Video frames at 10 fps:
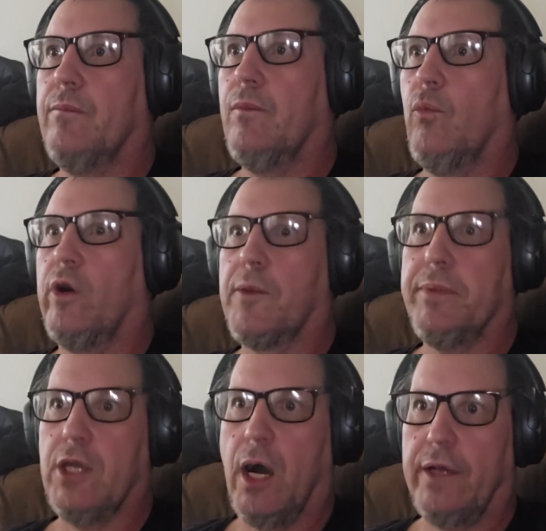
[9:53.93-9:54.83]
work
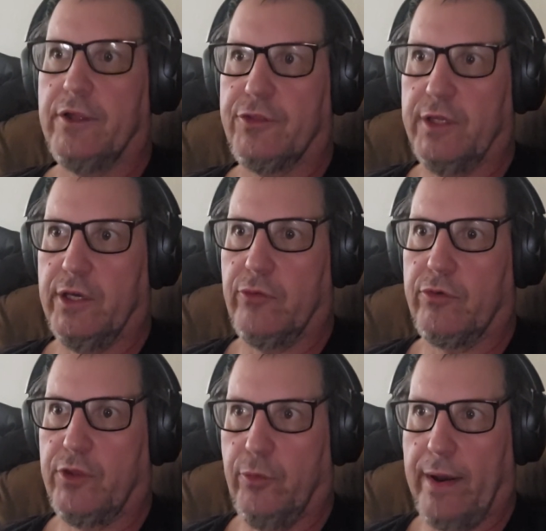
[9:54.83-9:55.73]
beyond a
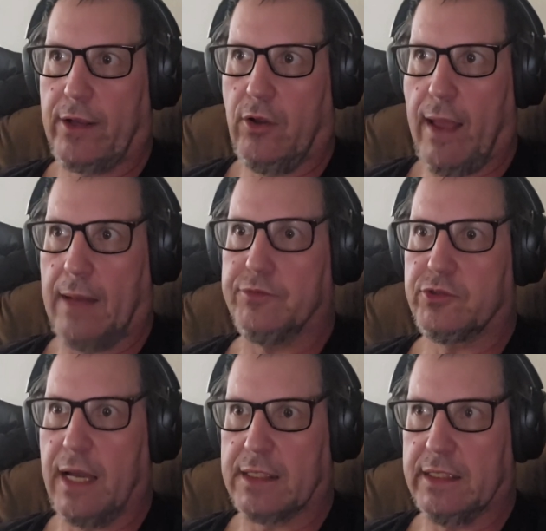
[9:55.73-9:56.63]
theoretical abstract